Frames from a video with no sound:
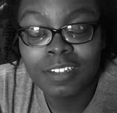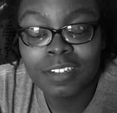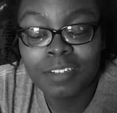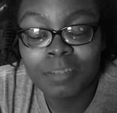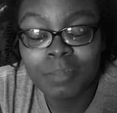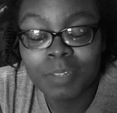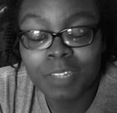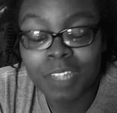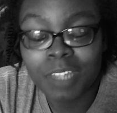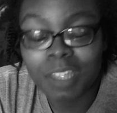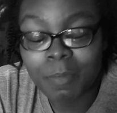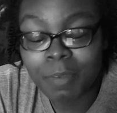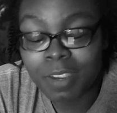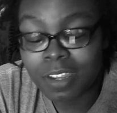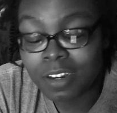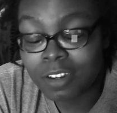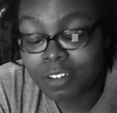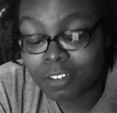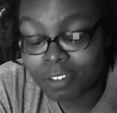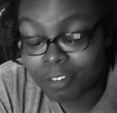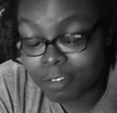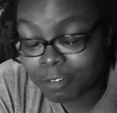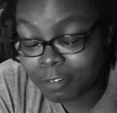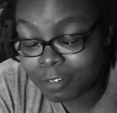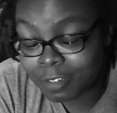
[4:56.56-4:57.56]
becoming an
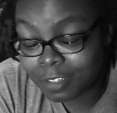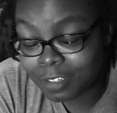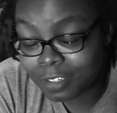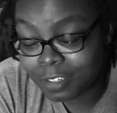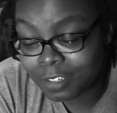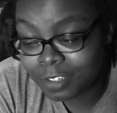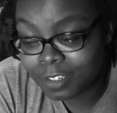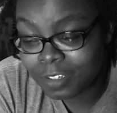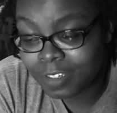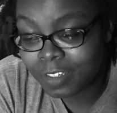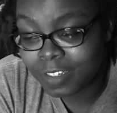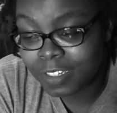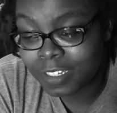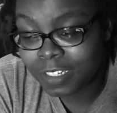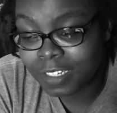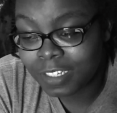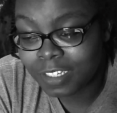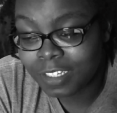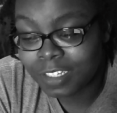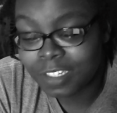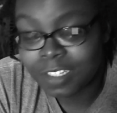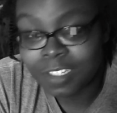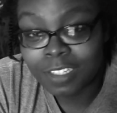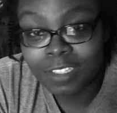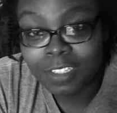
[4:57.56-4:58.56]
adult,
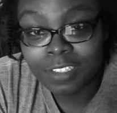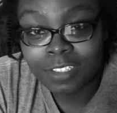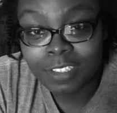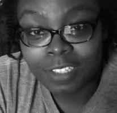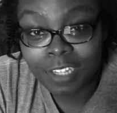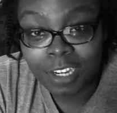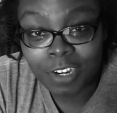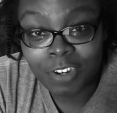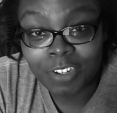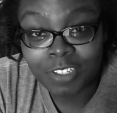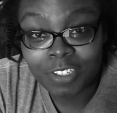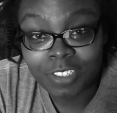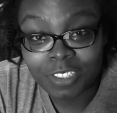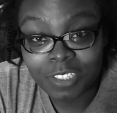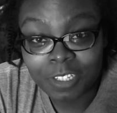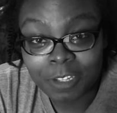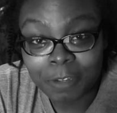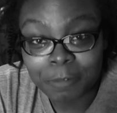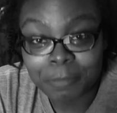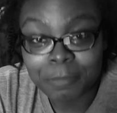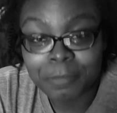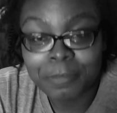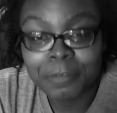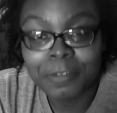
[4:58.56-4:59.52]
scary stuff.